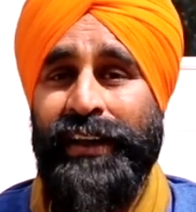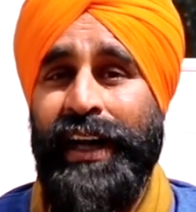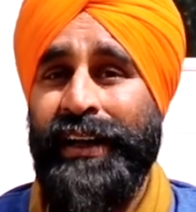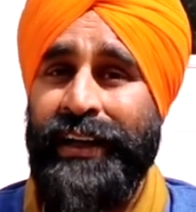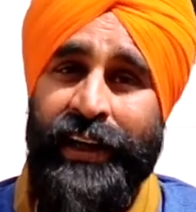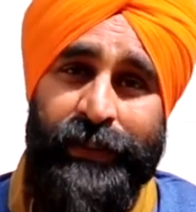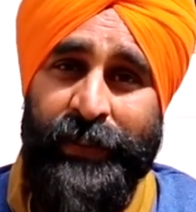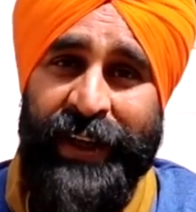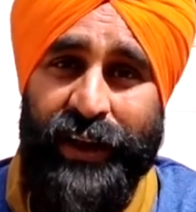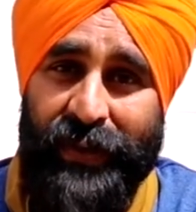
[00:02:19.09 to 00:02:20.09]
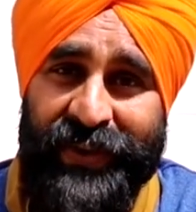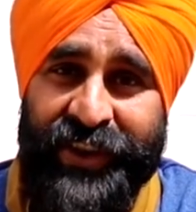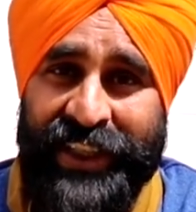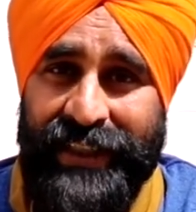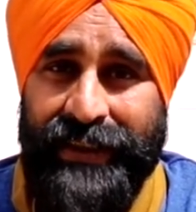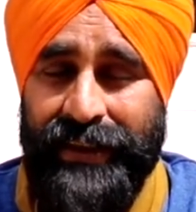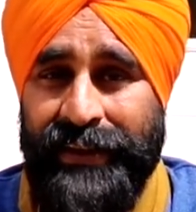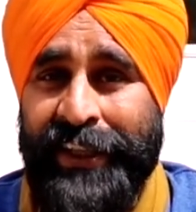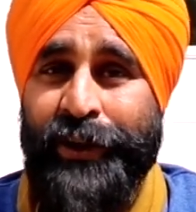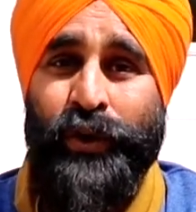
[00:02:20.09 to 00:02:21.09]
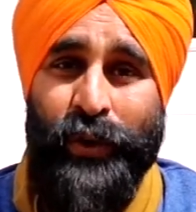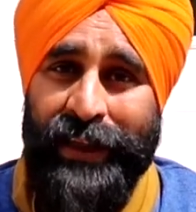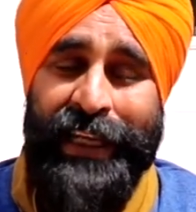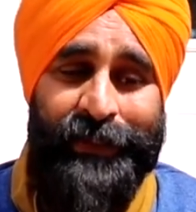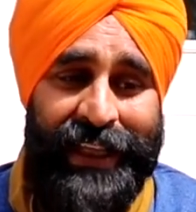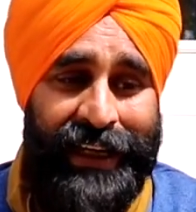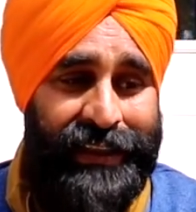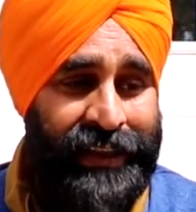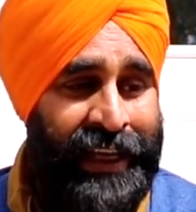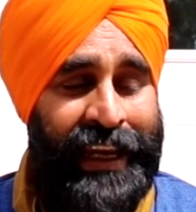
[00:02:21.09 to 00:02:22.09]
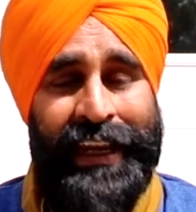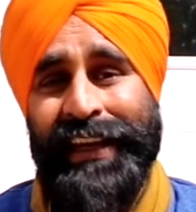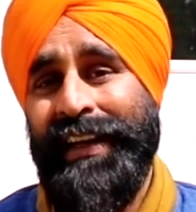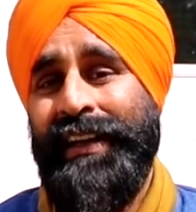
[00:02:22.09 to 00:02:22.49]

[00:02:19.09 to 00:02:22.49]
our government officials, they told them that, hey,